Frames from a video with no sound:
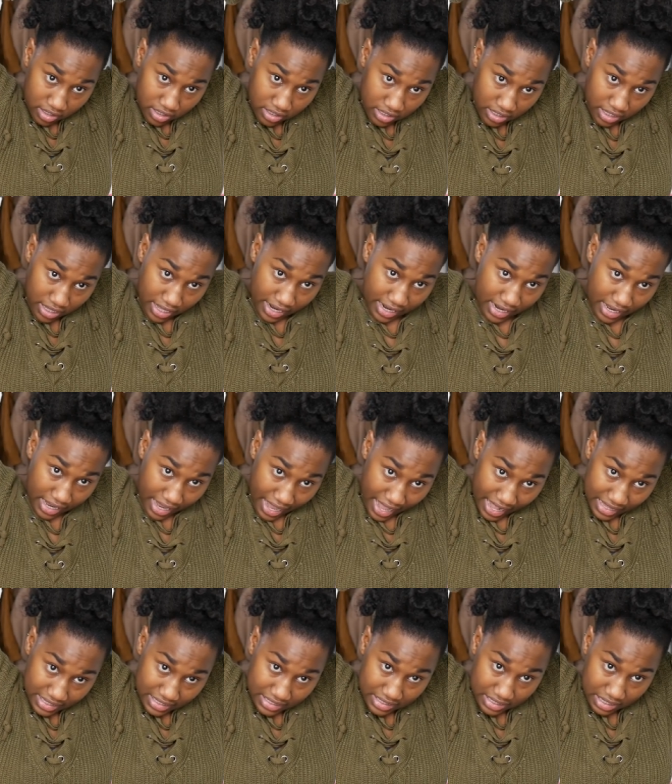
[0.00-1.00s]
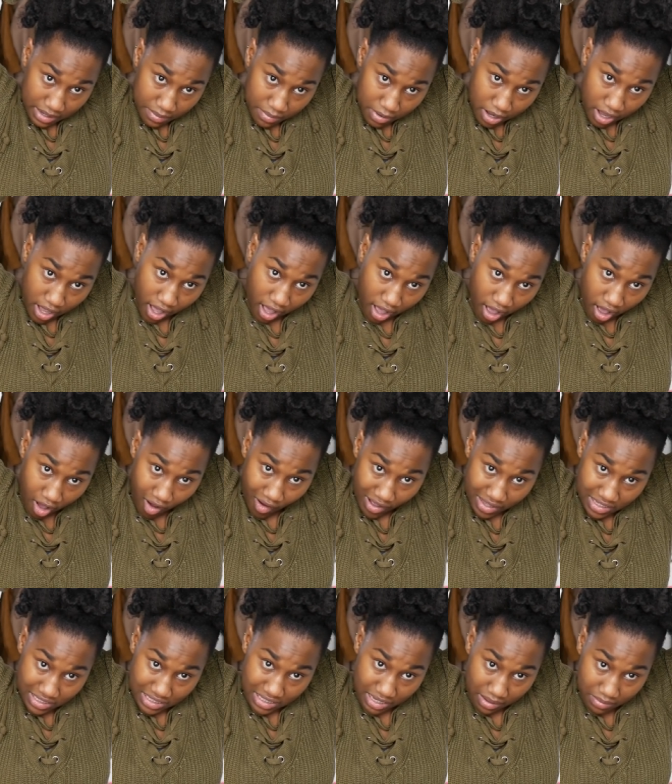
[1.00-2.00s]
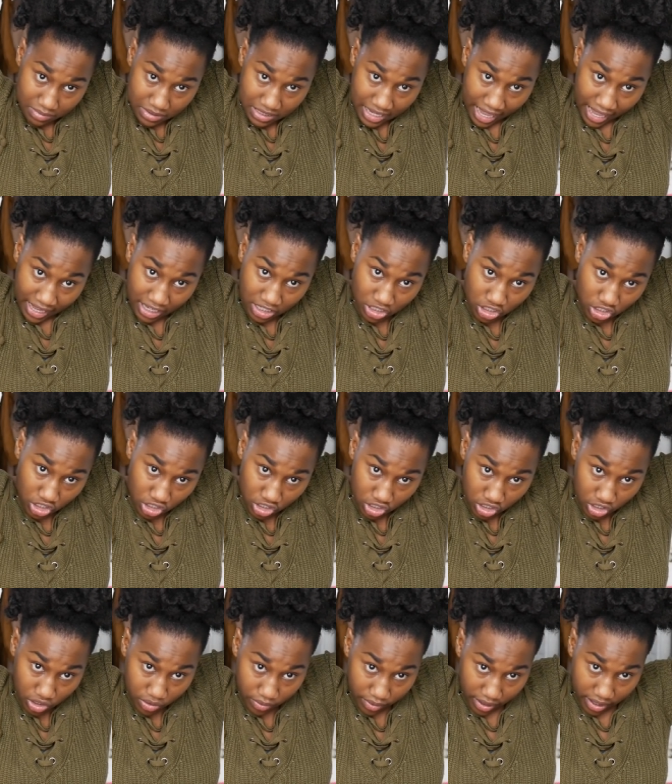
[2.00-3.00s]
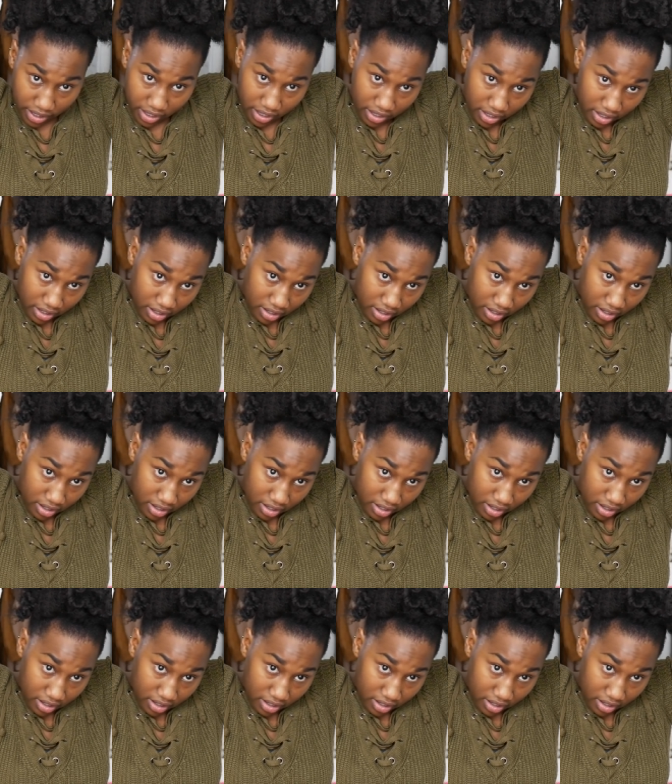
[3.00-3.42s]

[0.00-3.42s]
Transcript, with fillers: so then it had some curl and some texture to it